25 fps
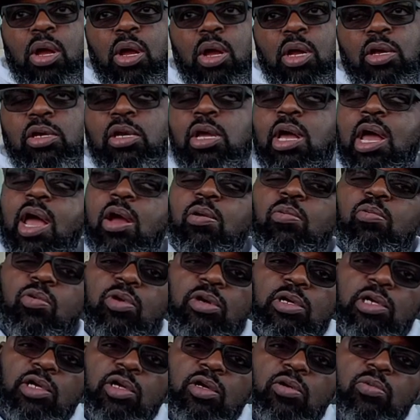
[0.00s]
You know, I
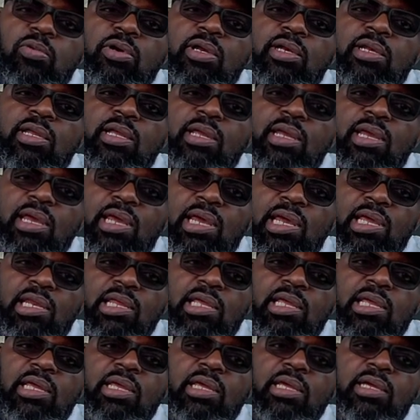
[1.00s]
wonder, would
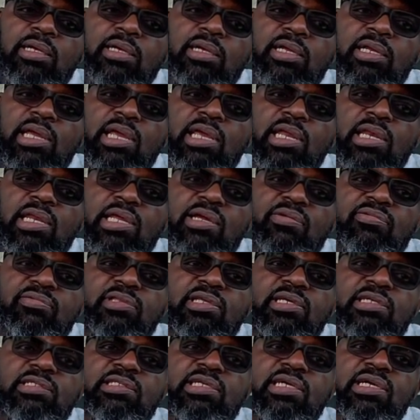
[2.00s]
any of
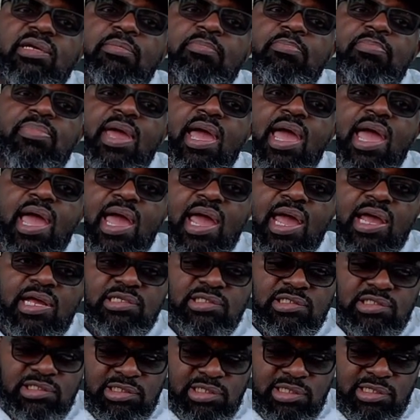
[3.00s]
this
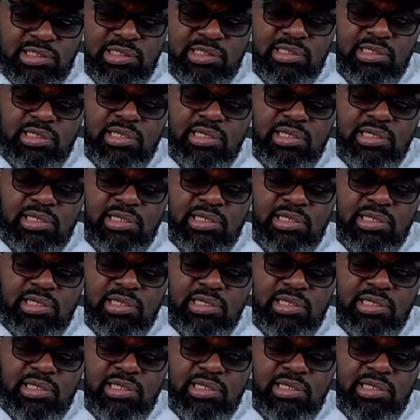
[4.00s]
compassion